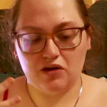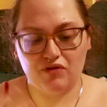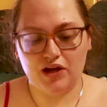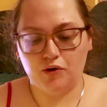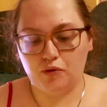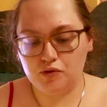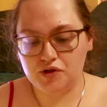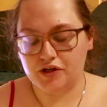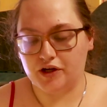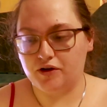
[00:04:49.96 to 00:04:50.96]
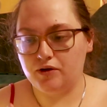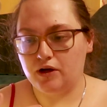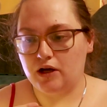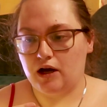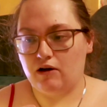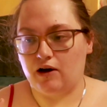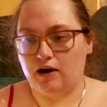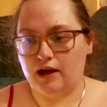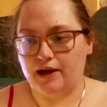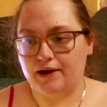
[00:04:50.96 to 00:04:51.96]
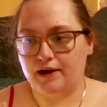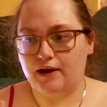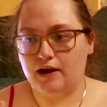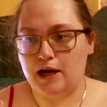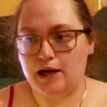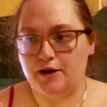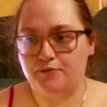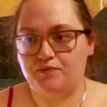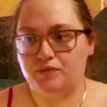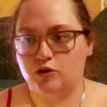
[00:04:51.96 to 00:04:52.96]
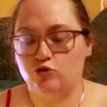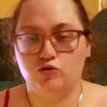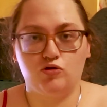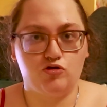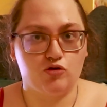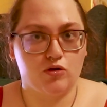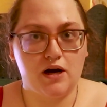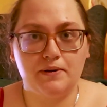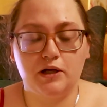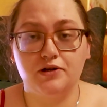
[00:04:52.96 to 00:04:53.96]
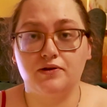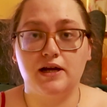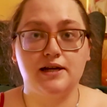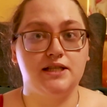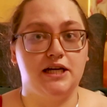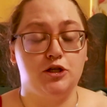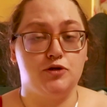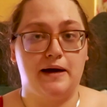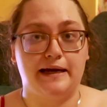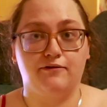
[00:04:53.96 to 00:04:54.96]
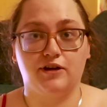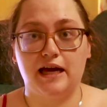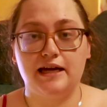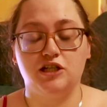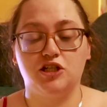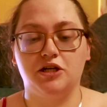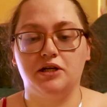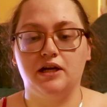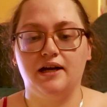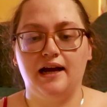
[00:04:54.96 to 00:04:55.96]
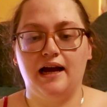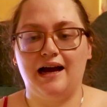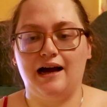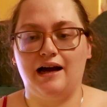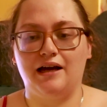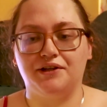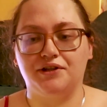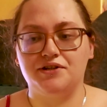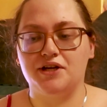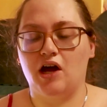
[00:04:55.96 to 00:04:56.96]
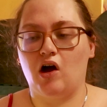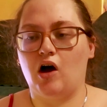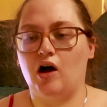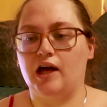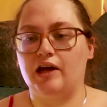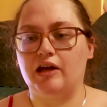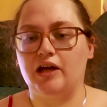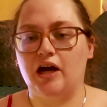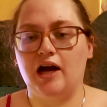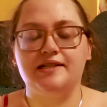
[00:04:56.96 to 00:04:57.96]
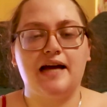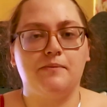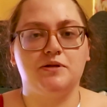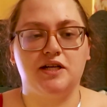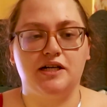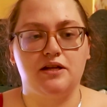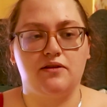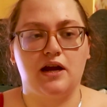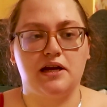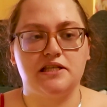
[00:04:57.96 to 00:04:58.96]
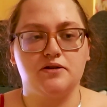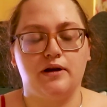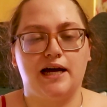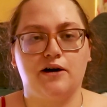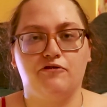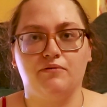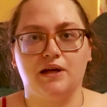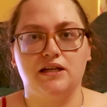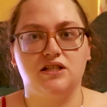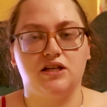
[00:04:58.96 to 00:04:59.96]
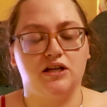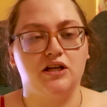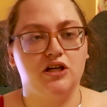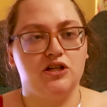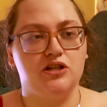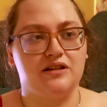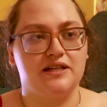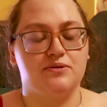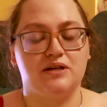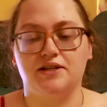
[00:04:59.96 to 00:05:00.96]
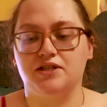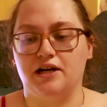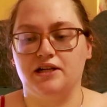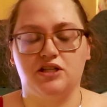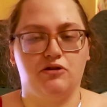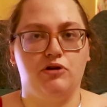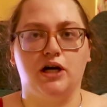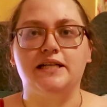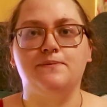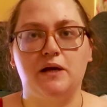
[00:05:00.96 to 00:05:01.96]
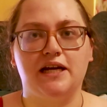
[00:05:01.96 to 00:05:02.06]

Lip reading: Then also I draw up a lot of things. I use Magnification, and I adapt certain things to allow for me to do things without sight, so nice